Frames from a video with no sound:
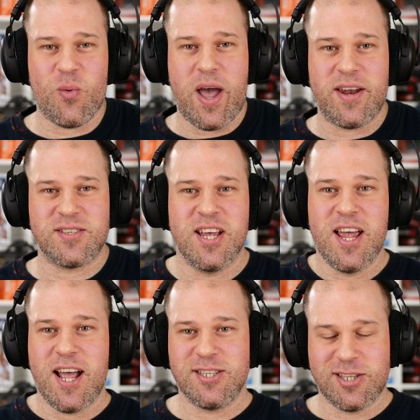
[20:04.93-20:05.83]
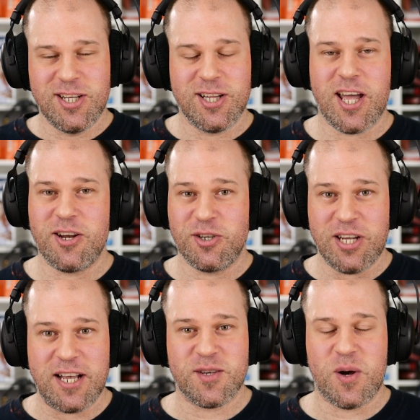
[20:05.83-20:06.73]
awareness, and still get a
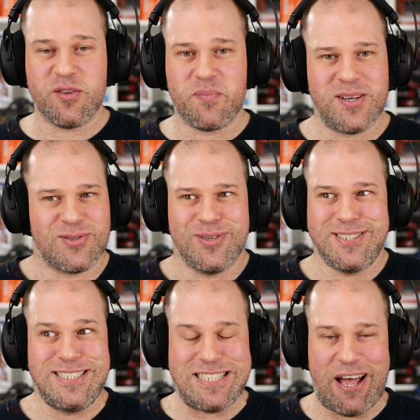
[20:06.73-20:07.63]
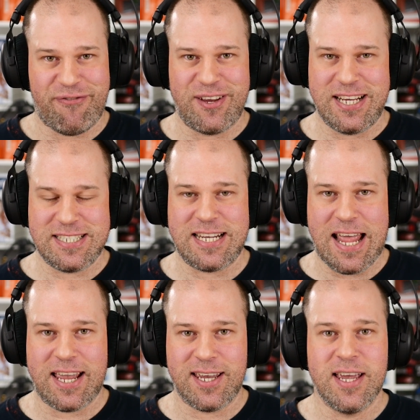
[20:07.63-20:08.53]
nice amount of bass, so nothing is
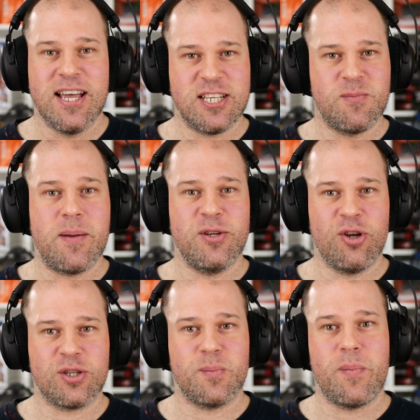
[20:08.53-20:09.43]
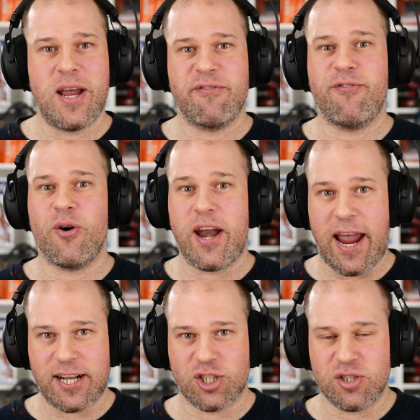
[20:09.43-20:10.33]
lacking. It's maybe not made for
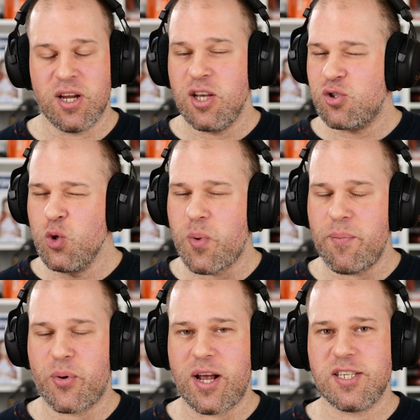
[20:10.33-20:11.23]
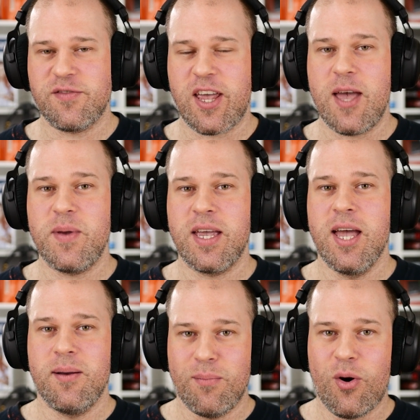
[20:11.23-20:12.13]
action, super impressive gaming,
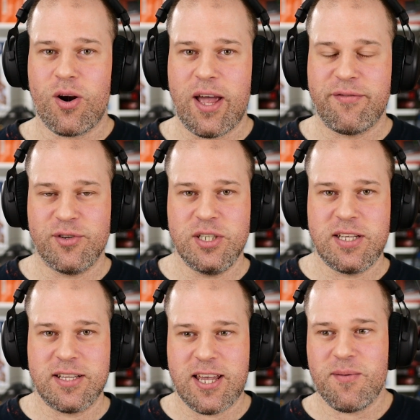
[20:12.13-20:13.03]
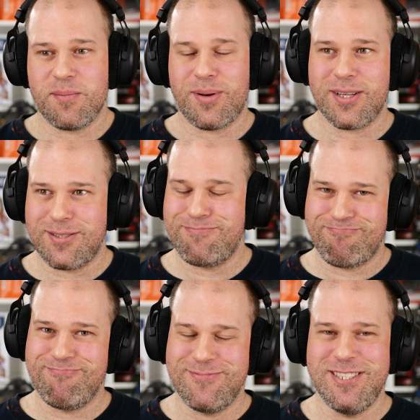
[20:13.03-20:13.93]
more like for detailed gaming, but
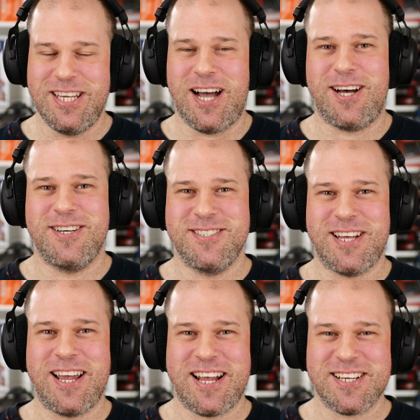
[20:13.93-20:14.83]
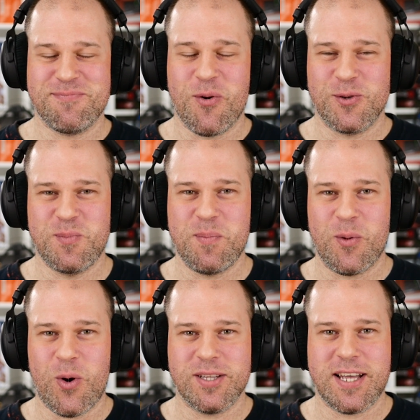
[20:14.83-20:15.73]
yeah, I guess most
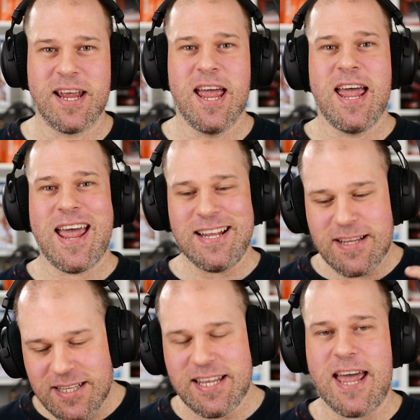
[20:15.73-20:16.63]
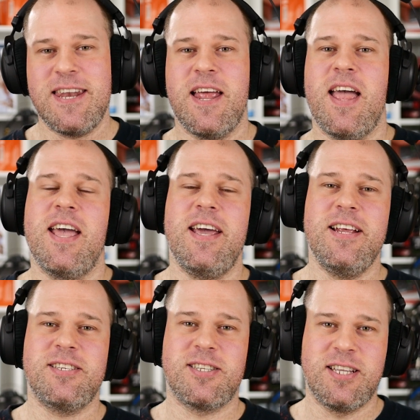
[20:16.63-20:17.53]
people want that. And then it
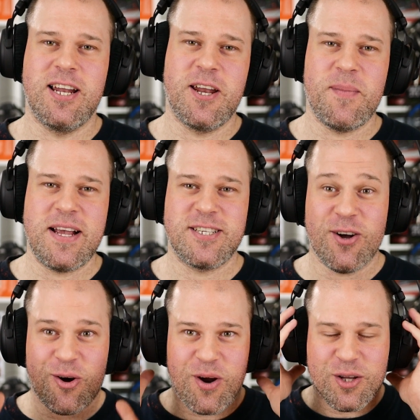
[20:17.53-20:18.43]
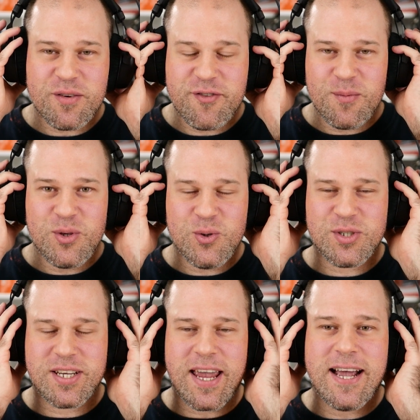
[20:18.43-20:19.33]
is still an amazing all-rounder for
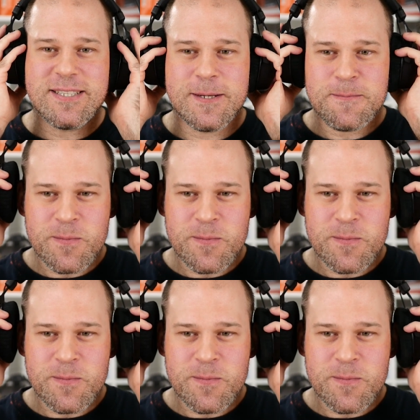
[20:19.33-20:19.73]
music. And